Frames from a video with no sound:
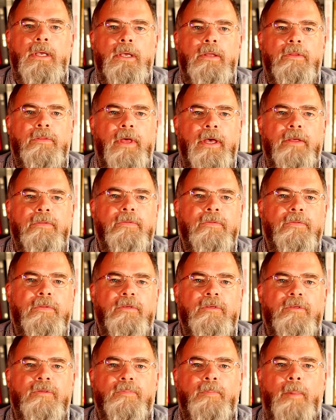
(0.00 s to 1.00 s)
Thus, the
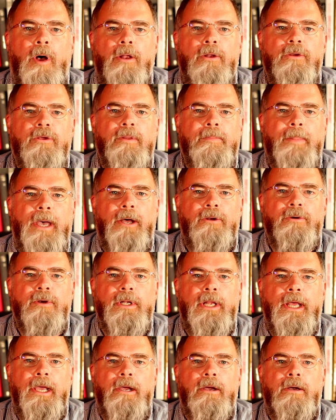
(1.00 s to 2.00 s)
smaller the boundary
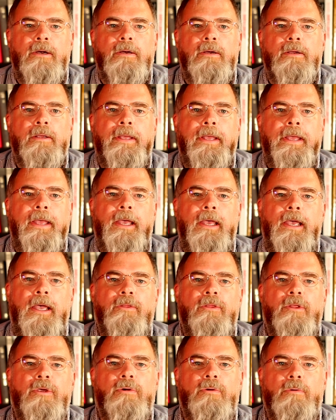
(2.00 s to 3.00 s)
layer
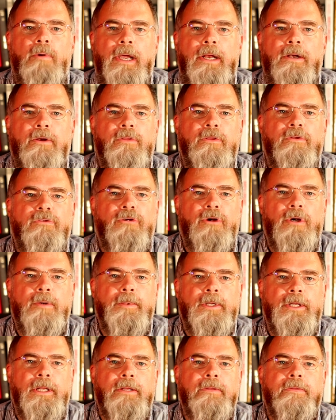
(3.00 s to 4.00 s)
and the greater the
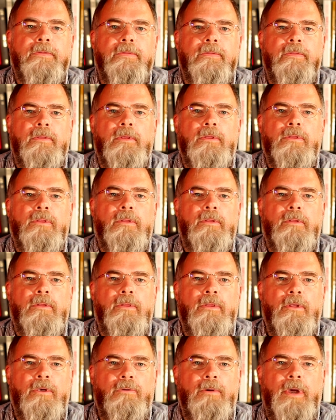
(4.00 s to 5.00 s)
turbulence,
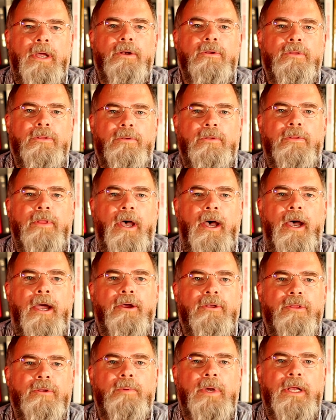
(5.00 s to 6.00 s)
The greater the, the
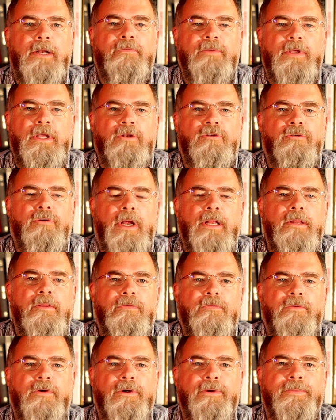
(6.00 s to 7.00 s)
higher the rate of heat
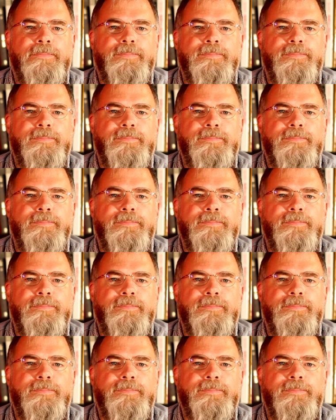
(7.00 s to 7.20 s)
transfer.